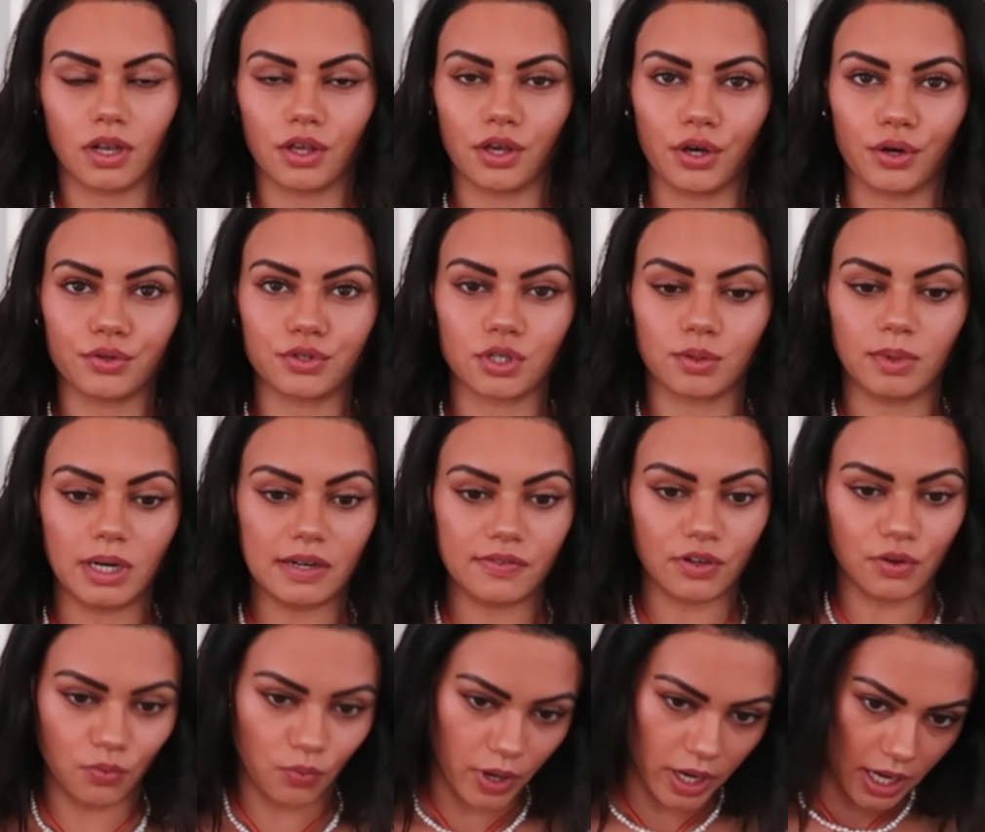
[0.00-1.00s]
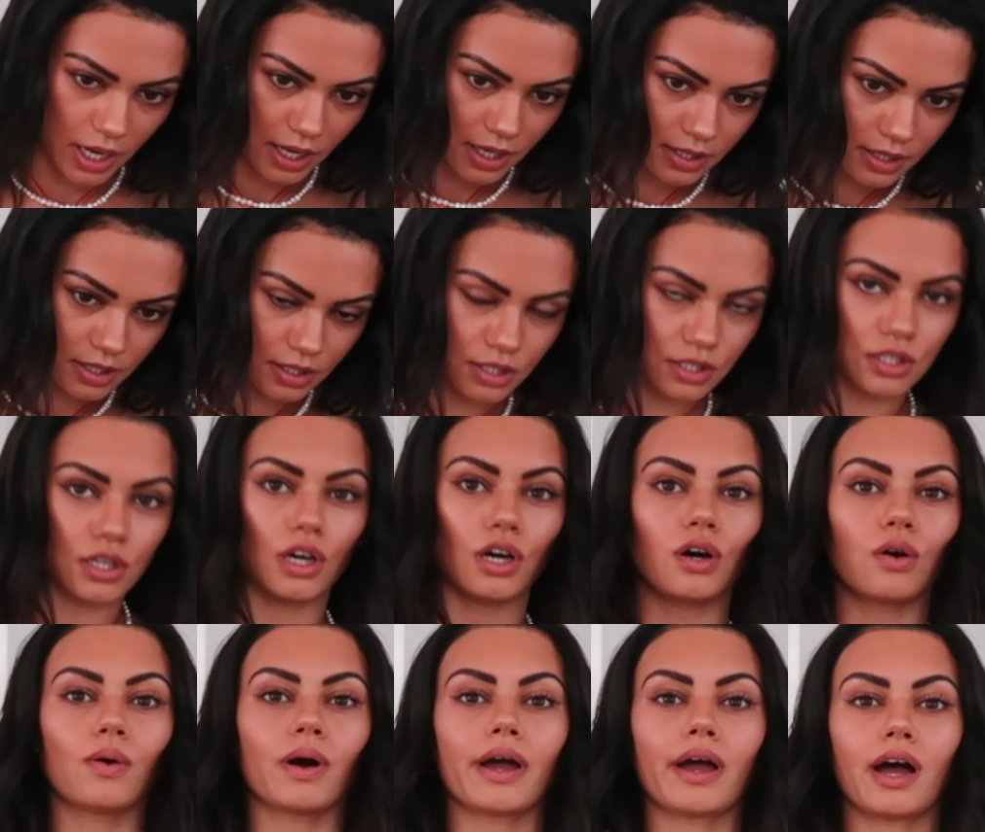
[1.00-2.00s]
can go so many different ways. So
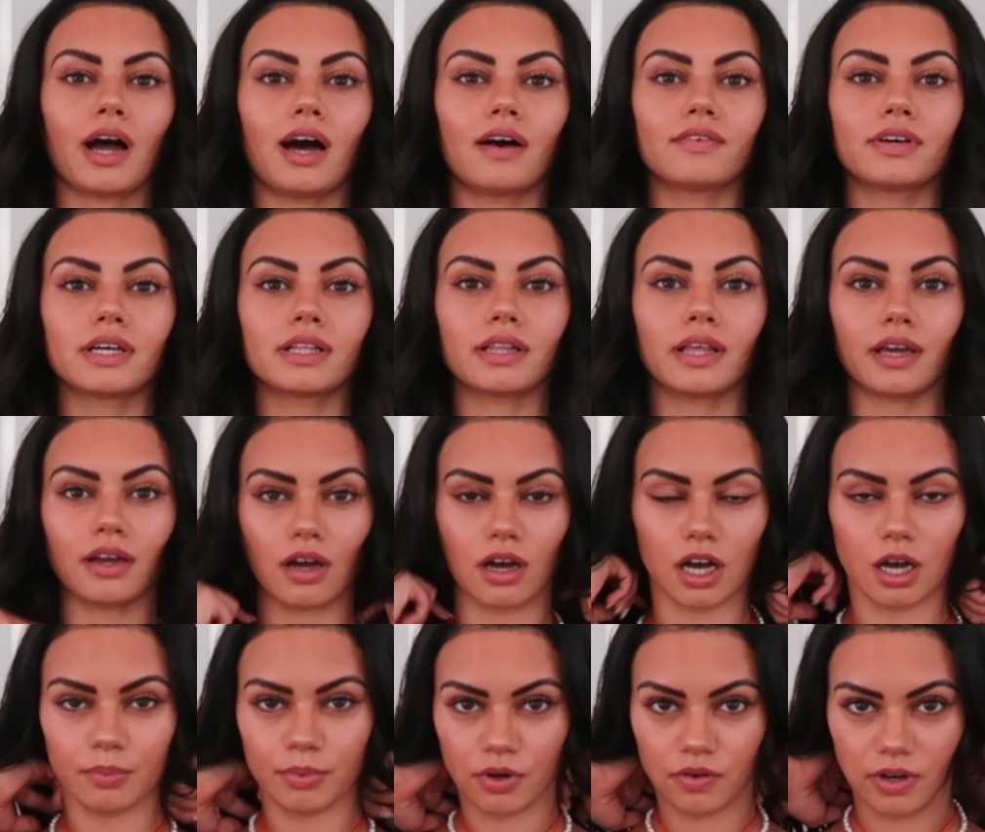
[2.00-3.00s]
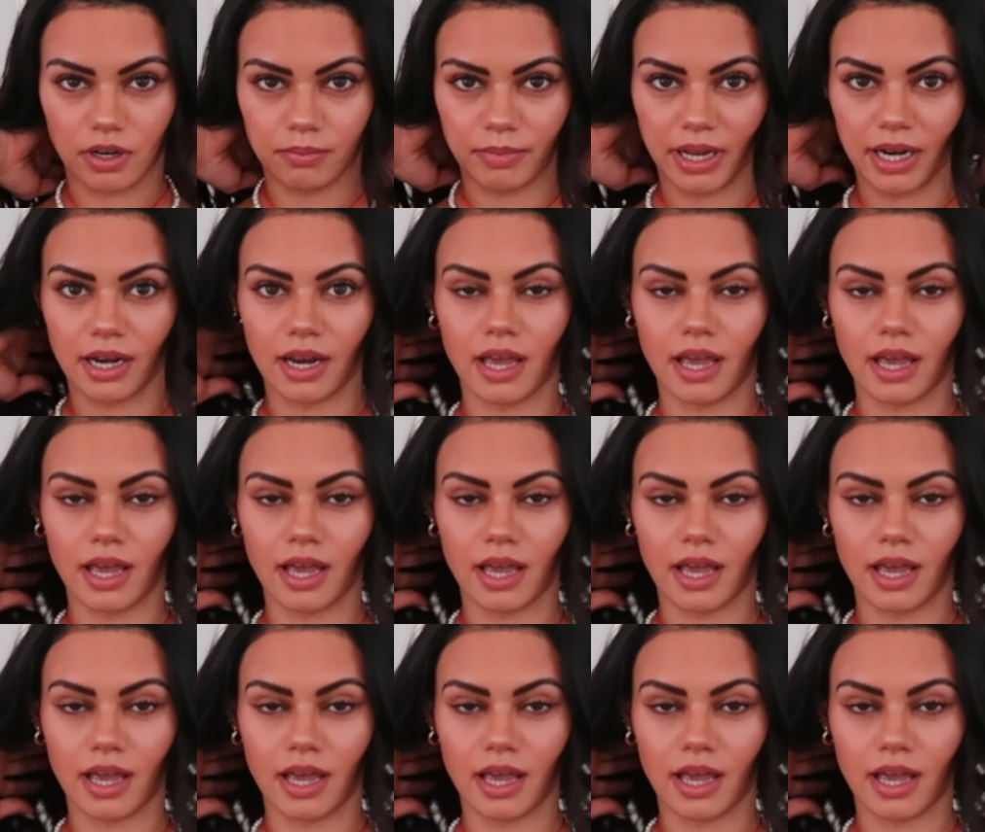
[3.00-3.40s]
I have it like up around my